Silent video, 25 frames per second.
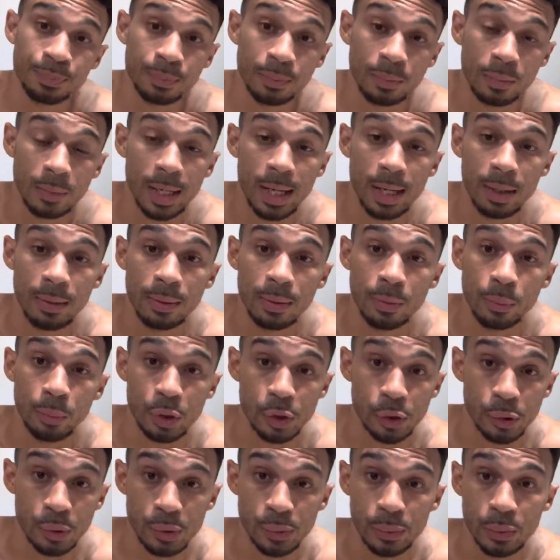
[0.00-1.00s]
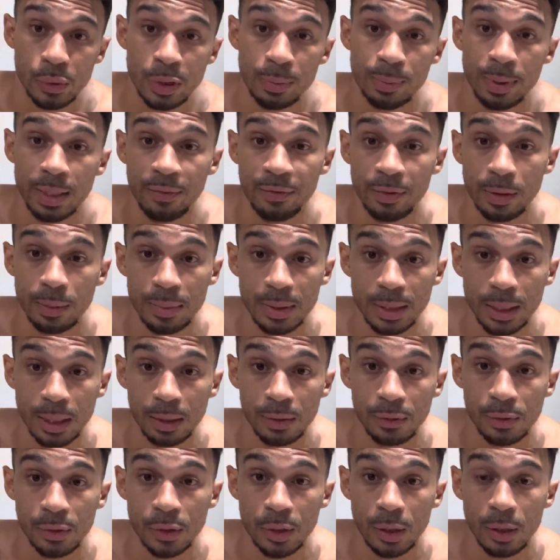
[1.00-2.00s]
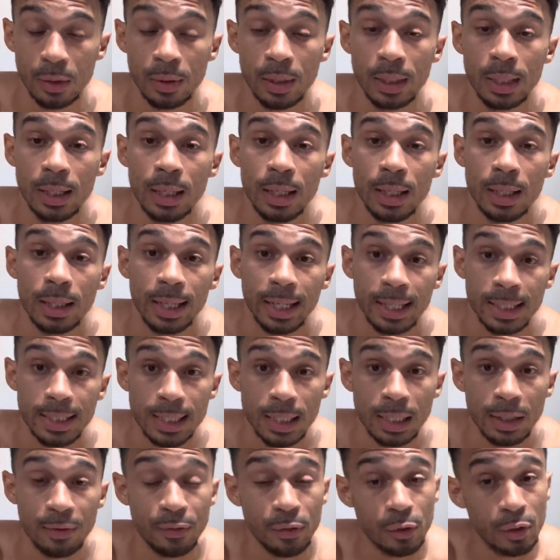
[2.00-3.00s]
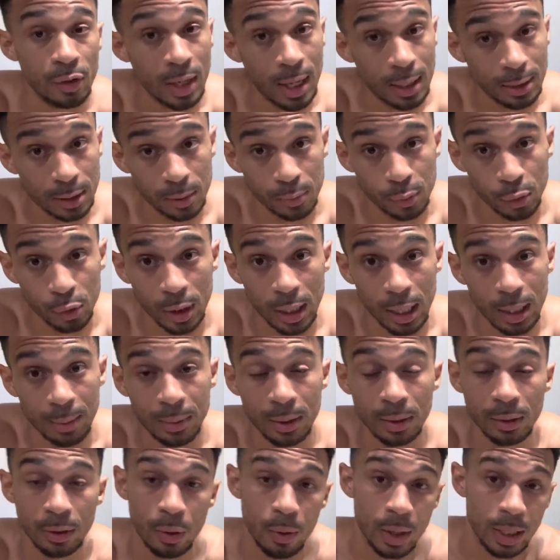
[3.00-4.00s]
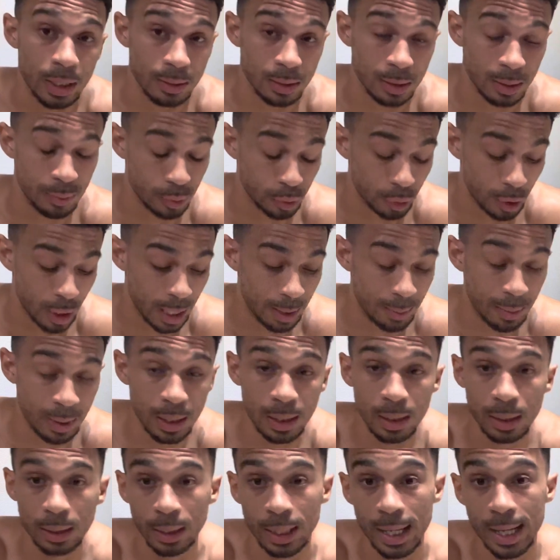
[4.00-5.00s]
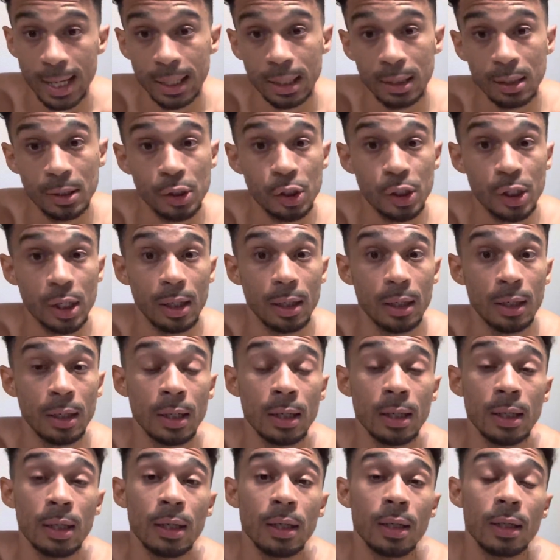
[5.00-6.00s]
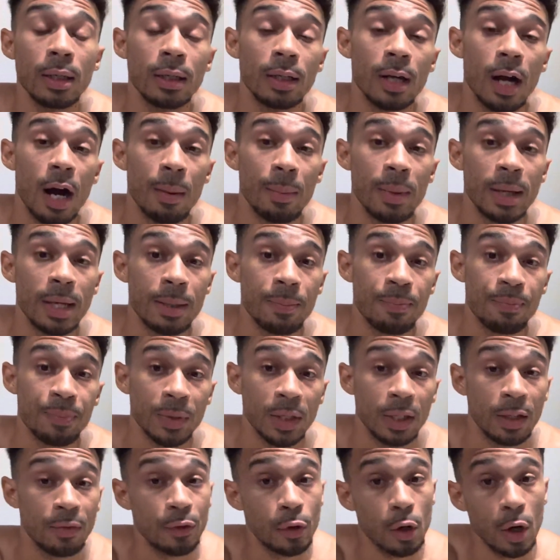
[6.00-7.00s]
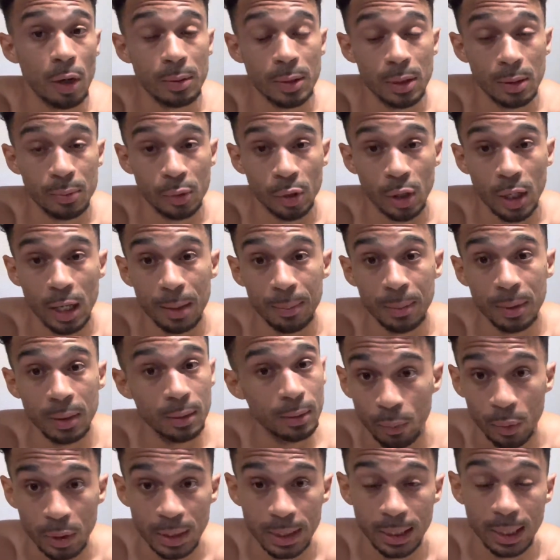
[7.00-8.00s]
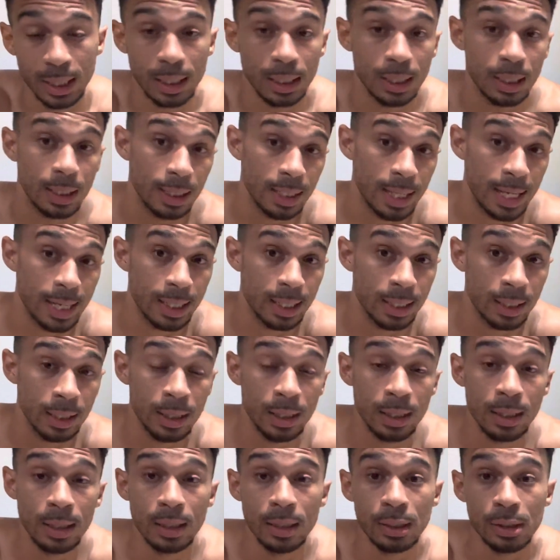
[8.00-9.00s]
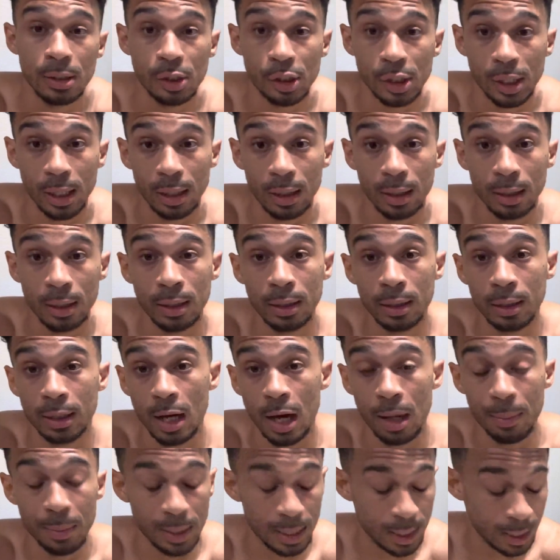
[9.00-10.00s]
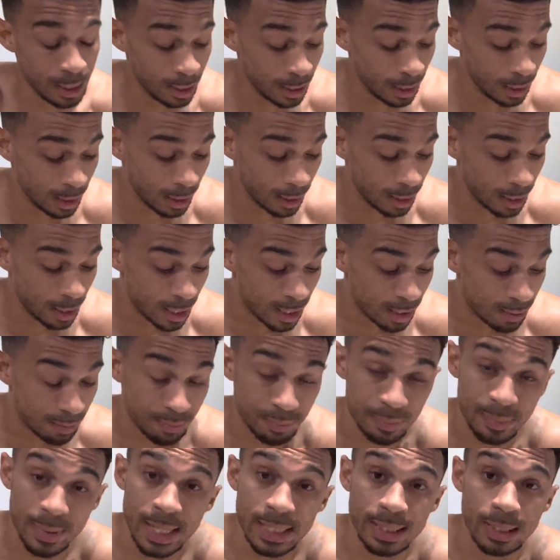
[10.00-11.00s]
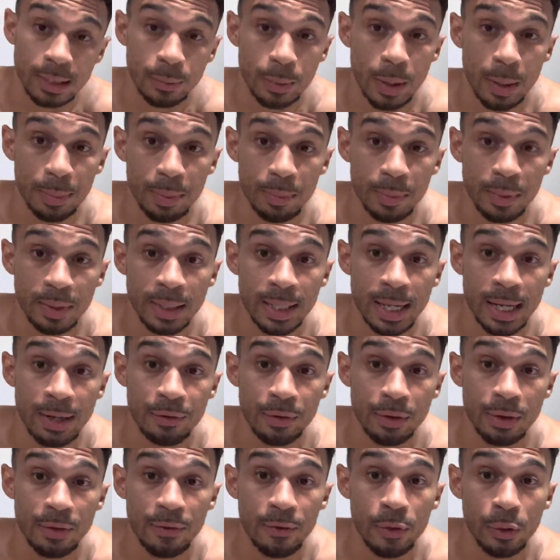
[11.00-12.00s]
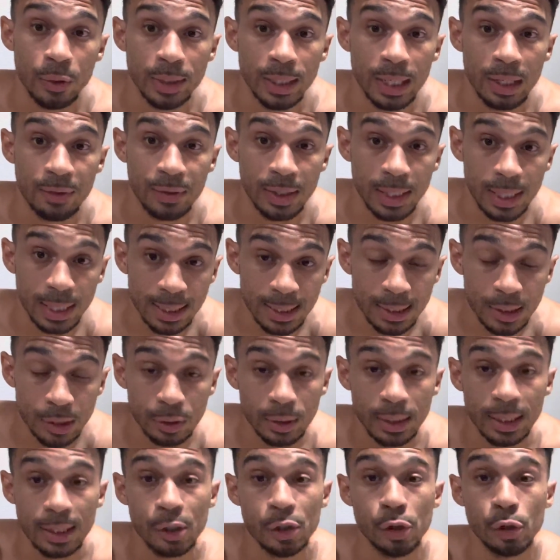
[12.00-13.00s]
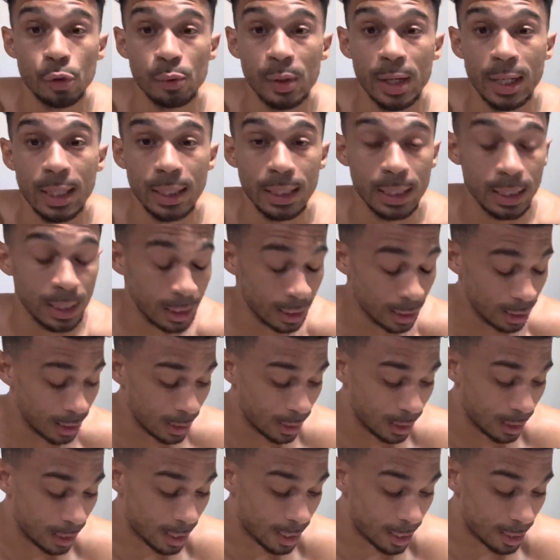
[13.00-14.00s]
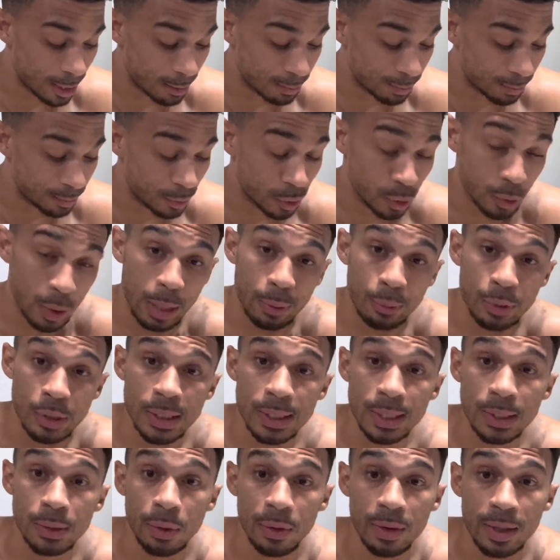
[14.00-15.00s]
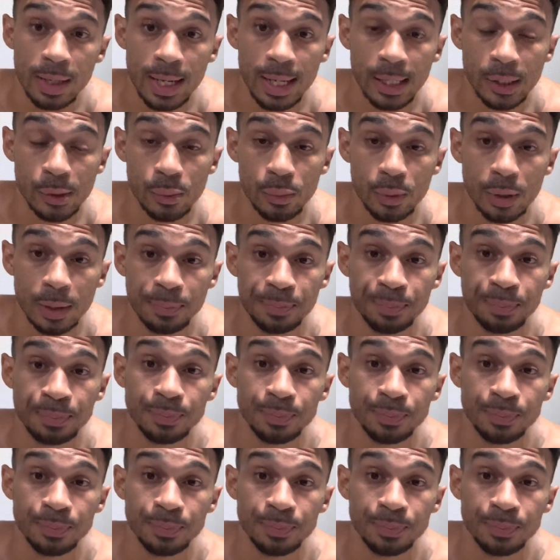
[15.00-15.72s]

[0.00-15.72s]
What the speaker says: yeah, results will speak for themselves. So like I said, if you're not subscribed, go ahead and subscribe, like, share, comment. And if you are subscribed, once again, like, share, comment. That's gonna wrap up the day for the full day of eating to get shredded. So I will see you on the next one.